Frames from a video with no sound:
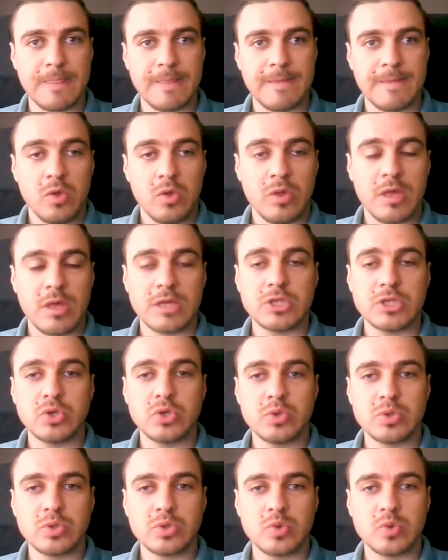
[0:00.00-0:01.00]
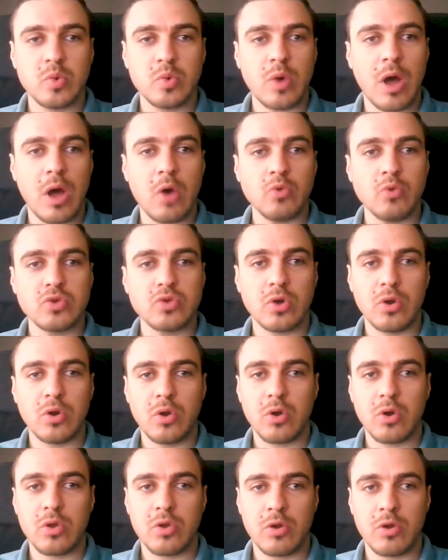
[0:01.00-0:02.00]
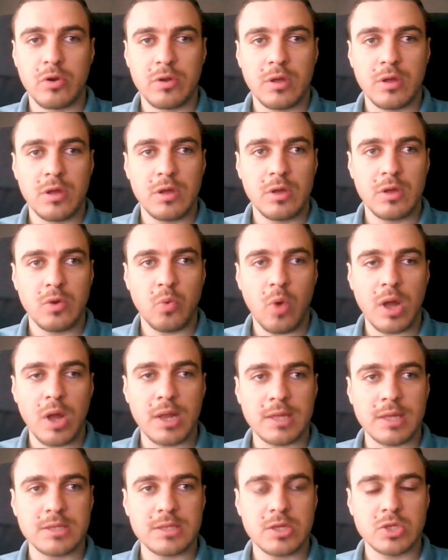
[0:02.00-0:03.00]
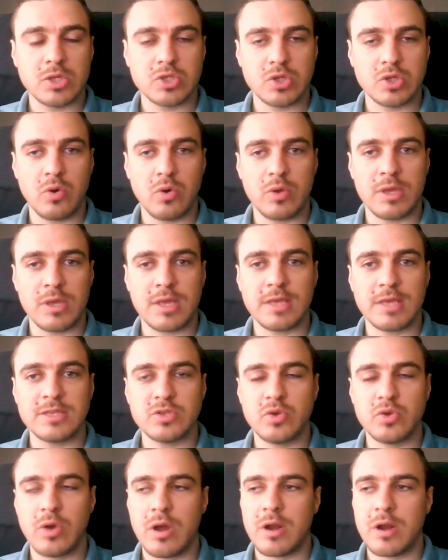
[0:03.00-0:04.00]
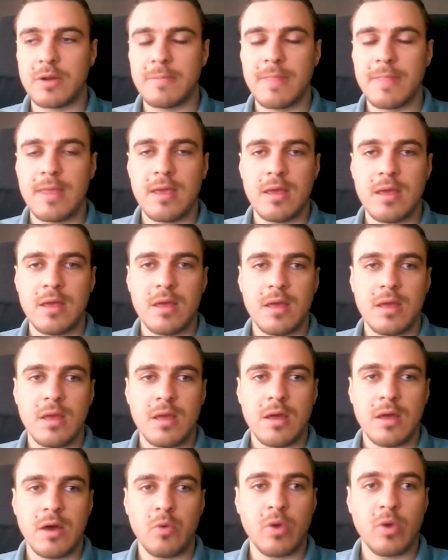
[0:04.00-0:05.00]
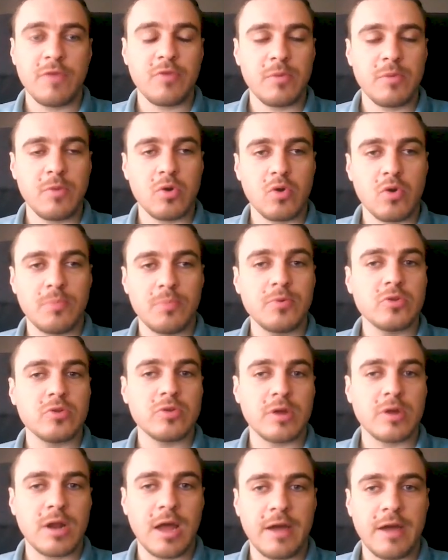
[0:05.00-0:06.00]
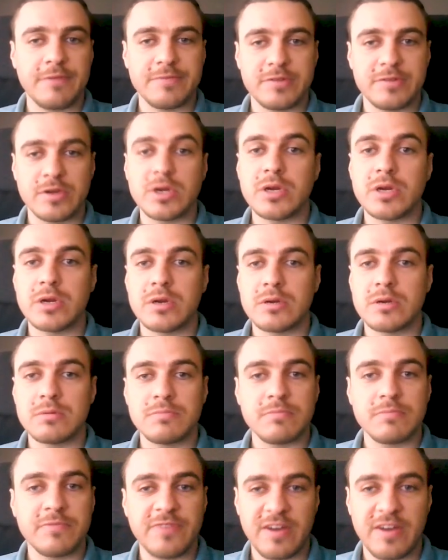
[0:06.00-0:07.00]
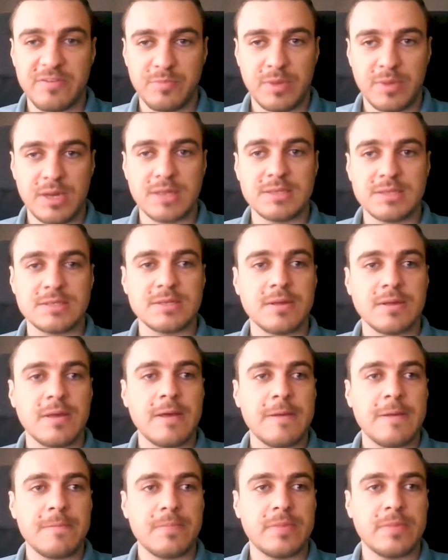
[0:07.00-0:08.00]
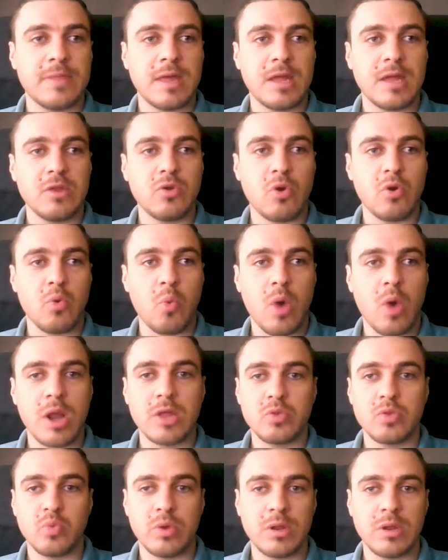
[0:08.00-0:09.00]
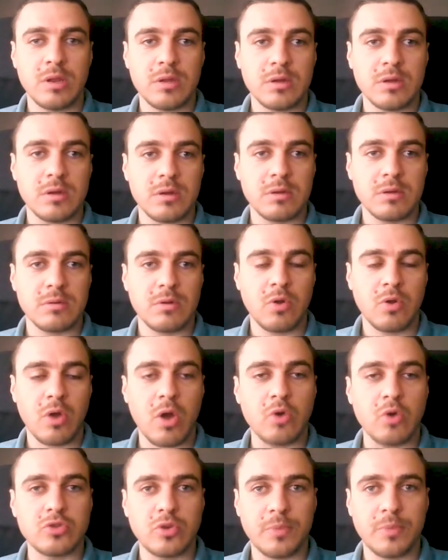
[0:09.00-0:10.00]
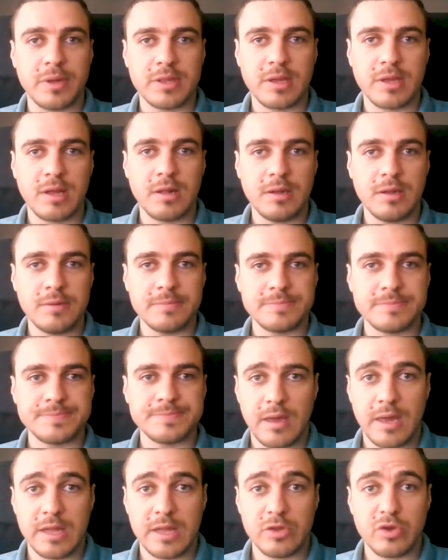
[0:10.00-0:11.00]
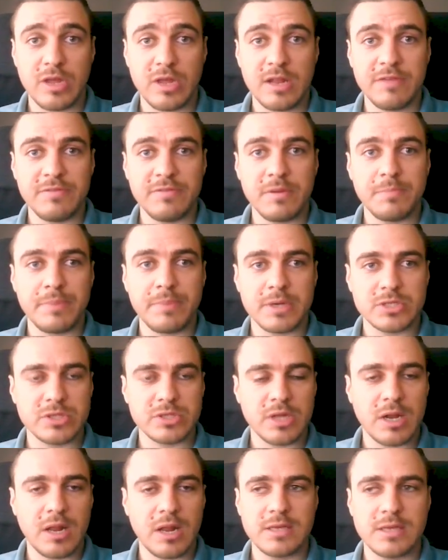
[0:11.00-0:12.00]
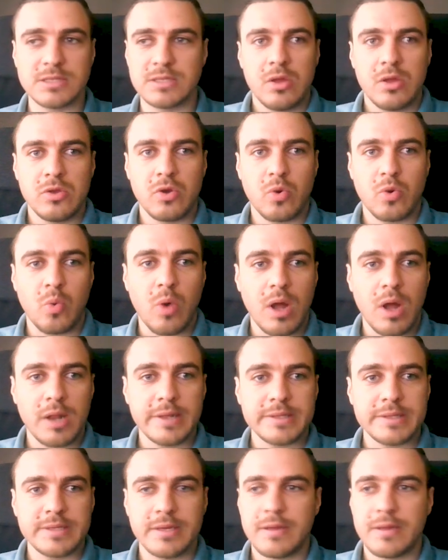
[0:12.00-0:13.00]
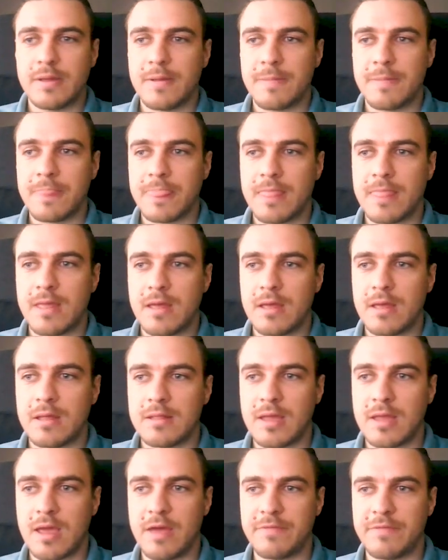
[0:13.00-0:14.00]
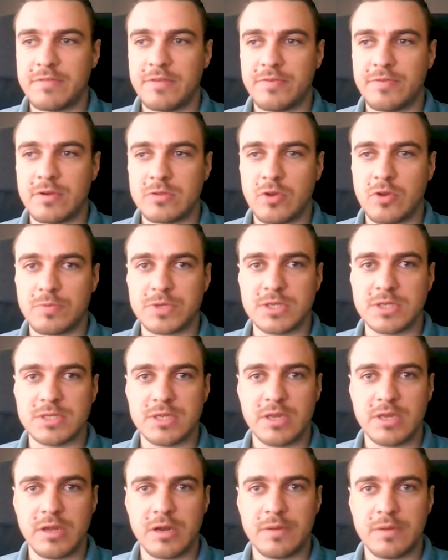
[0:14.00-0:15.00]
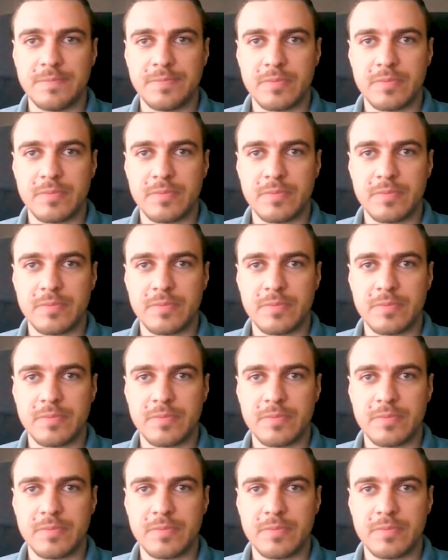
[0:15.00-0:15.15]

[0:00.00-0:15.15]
You can choose to auto lock your wallet, so in case you are away from your computer after 5 minutes, then your wallet will lock automatically. And you can even personalize your wallet. They have different options here